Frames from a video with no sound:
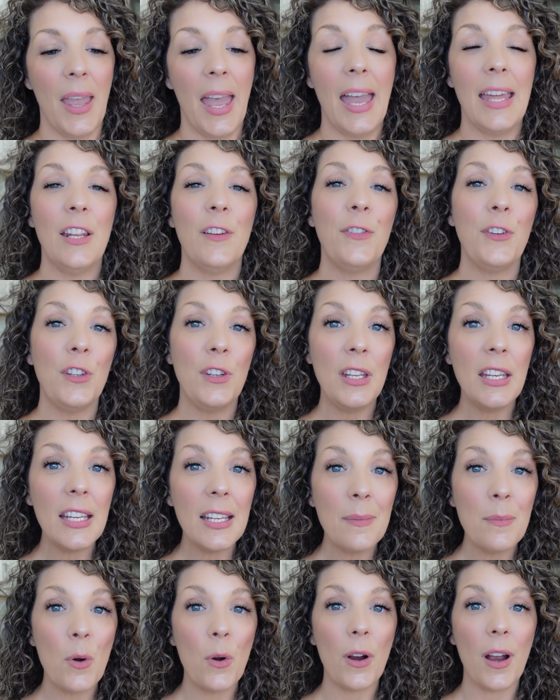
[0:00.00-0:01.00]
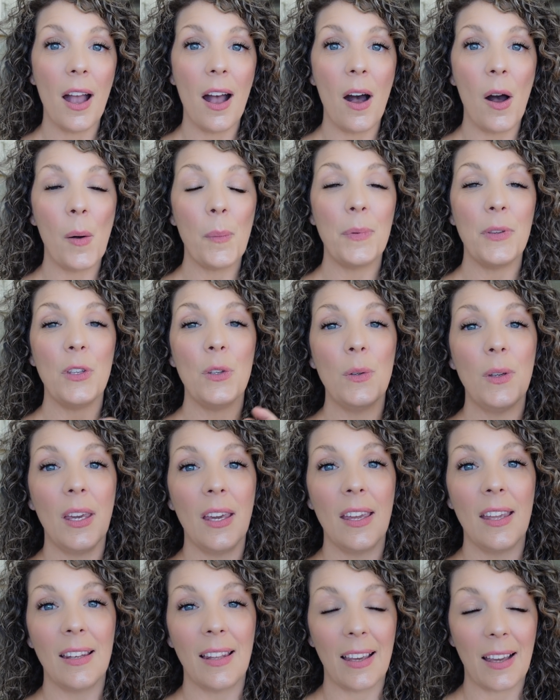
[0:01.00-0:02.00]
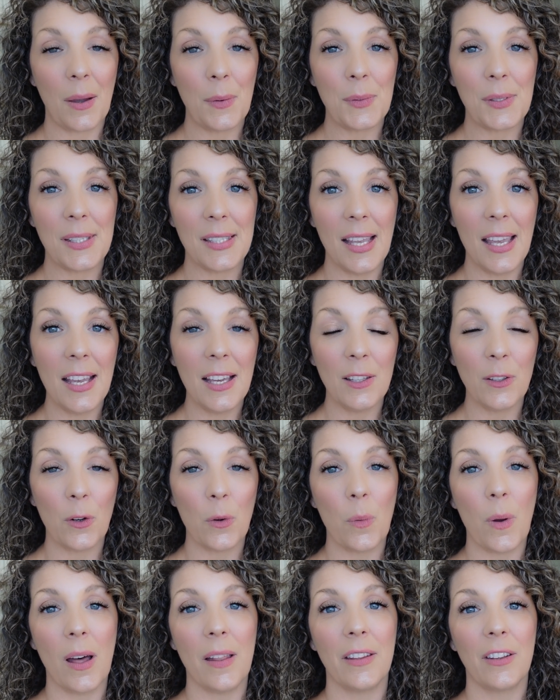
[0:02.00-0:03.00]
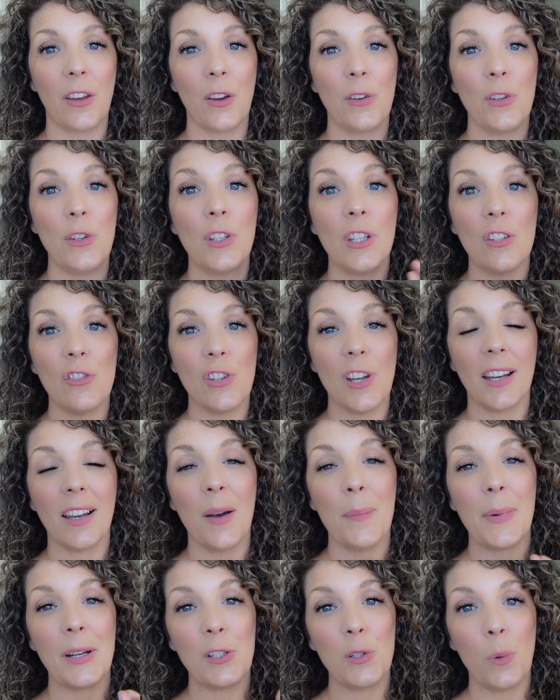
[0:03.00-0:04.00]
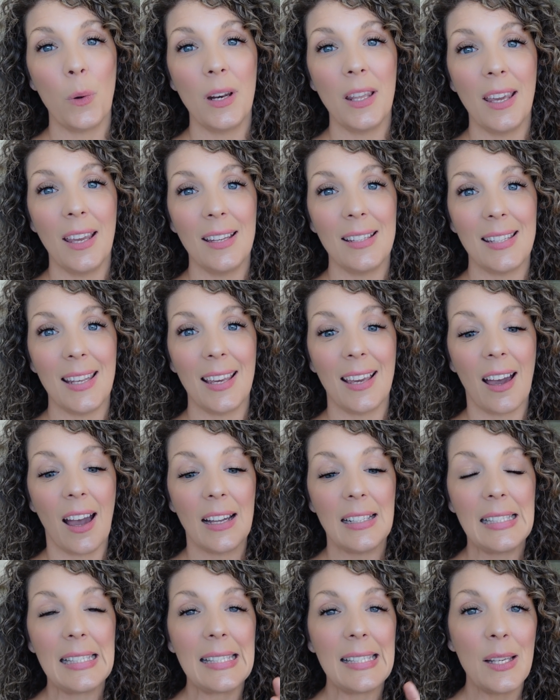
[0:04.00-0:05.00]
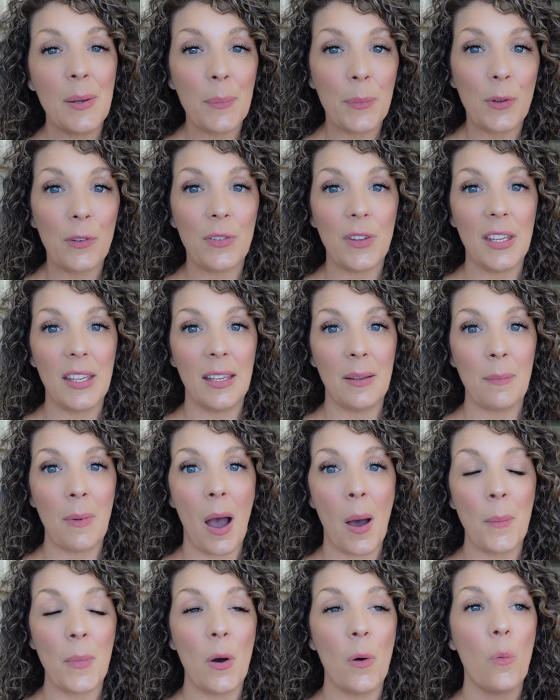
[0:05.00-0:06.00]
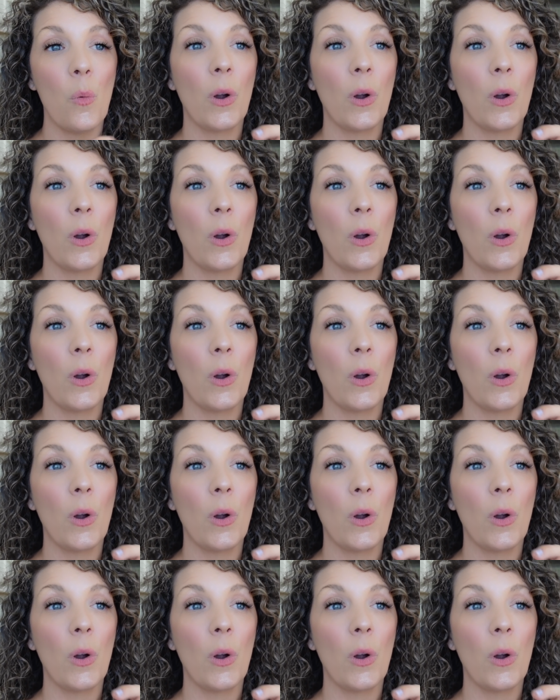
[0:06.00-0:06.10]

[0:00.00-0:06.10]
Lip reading: And if you need more help, you can, like I was saying a little while ago, you can check out my 28-day guide, Simple Vegan Mama,